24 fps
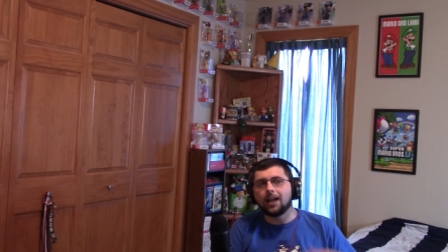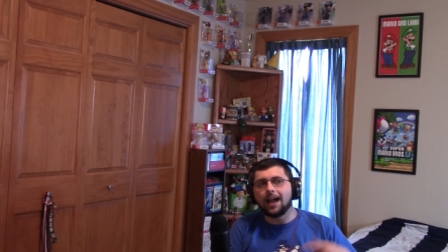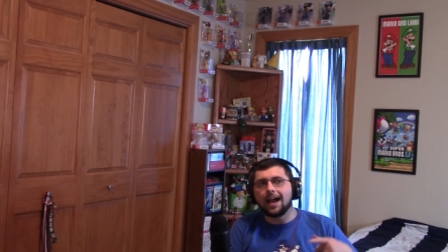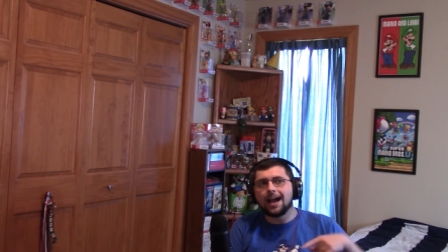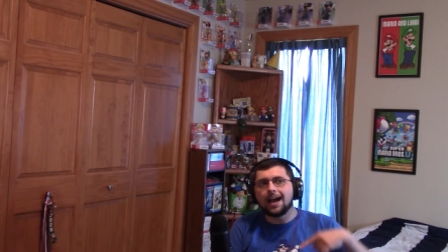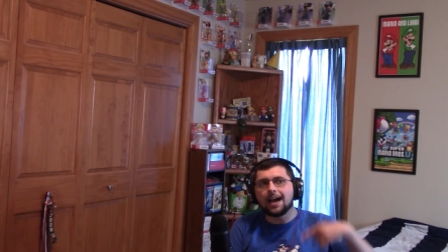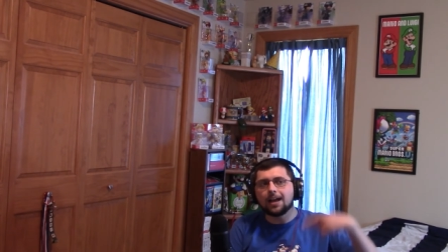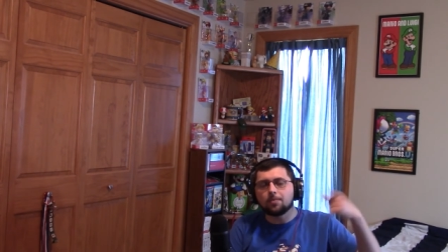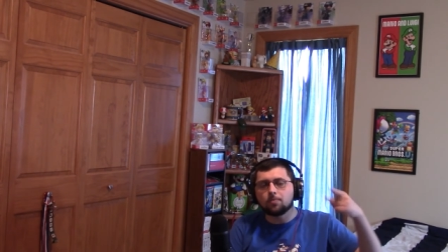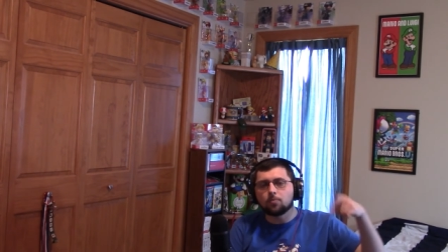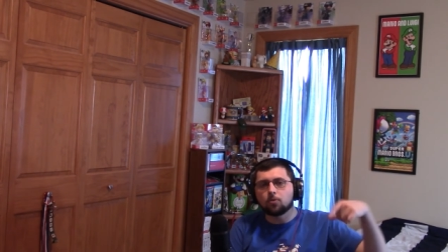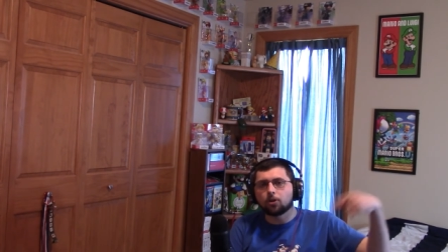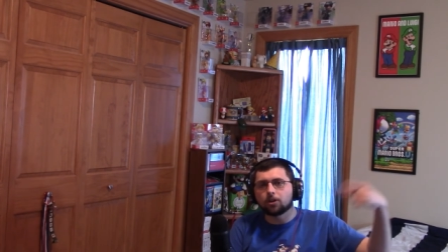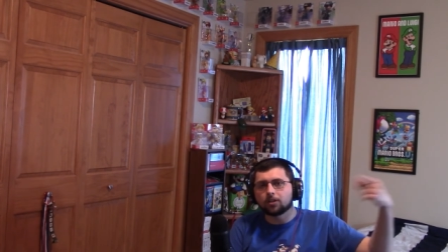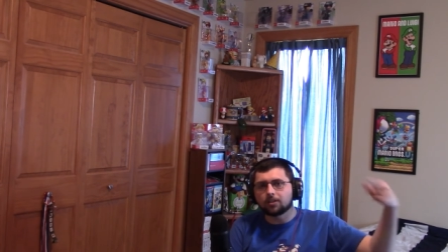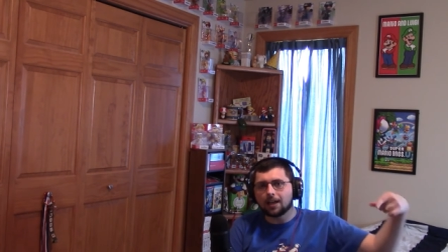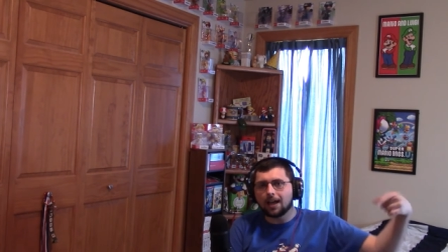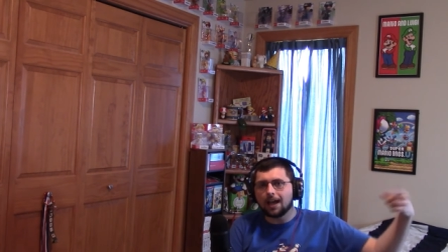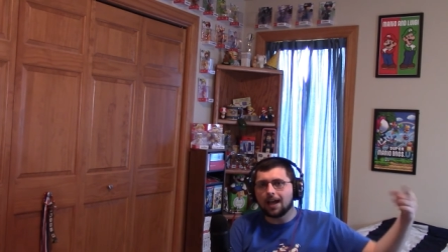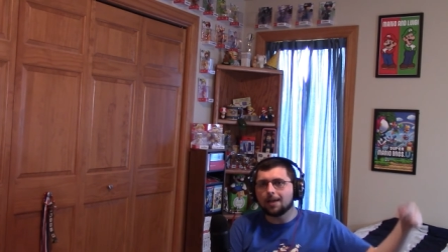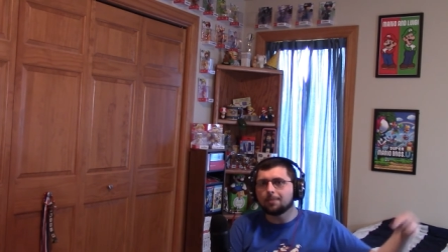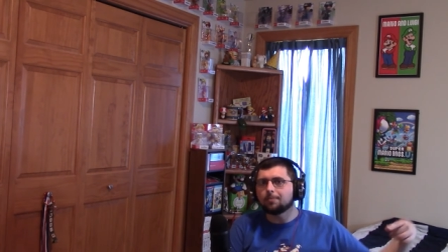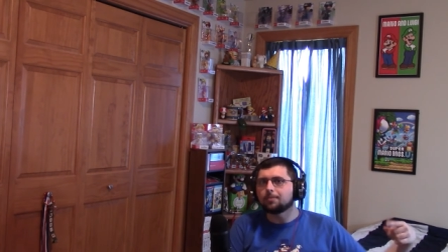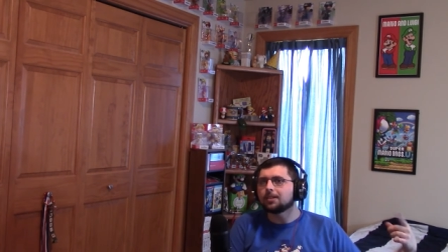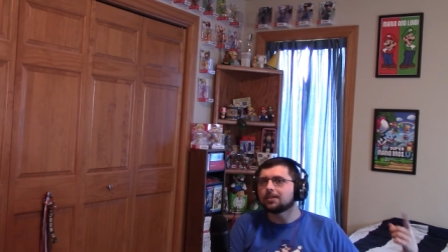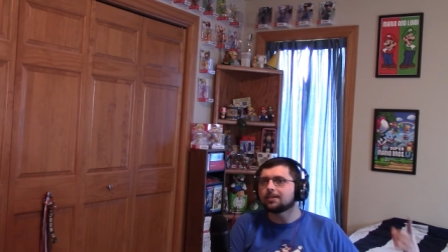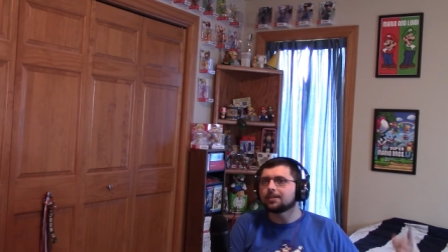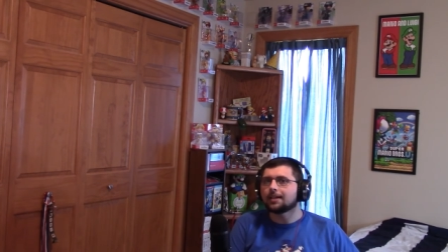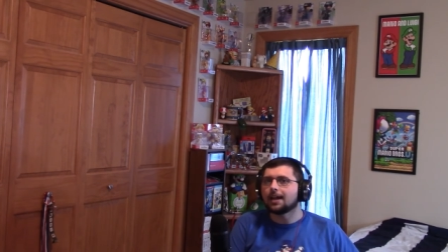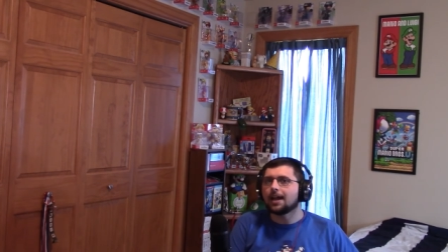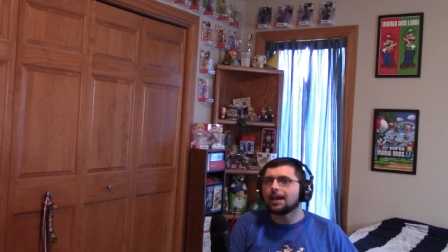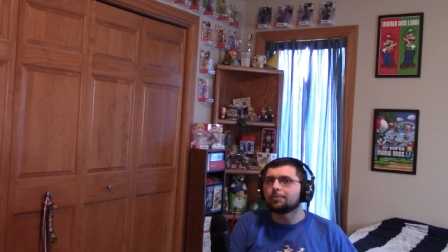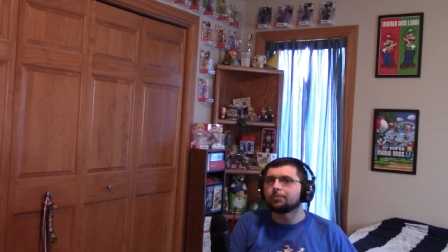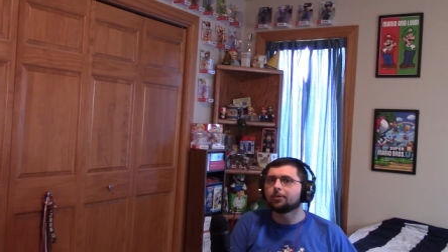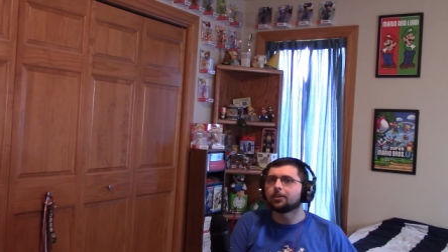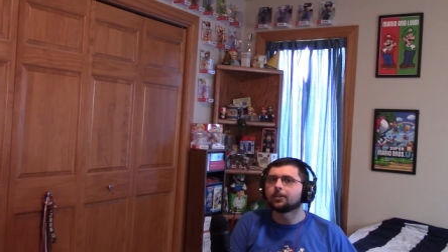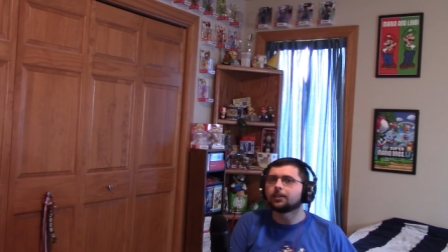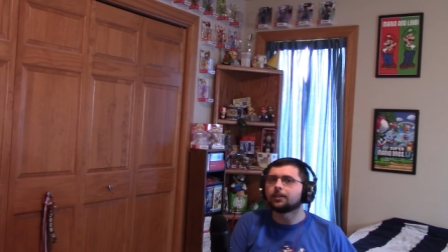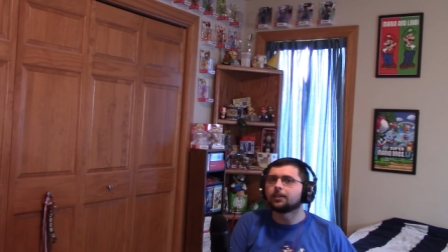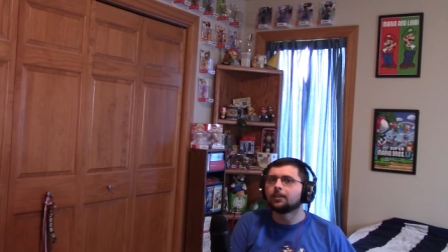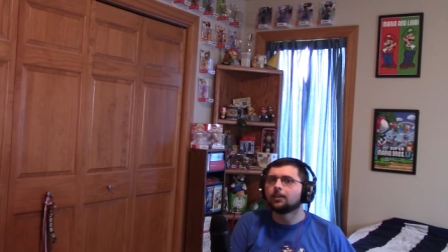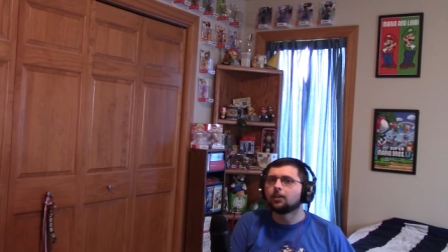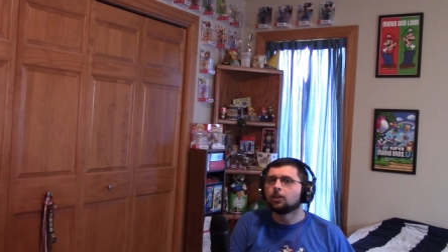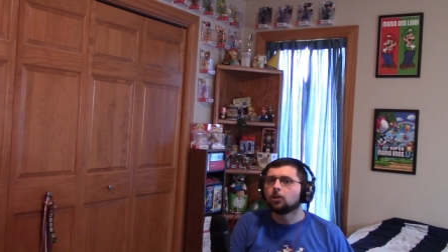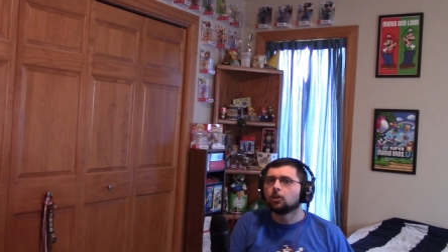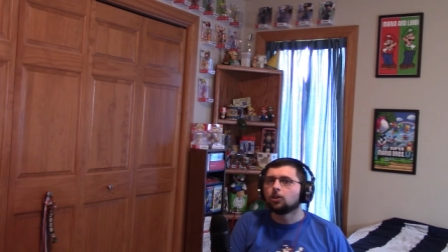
add more time to the timer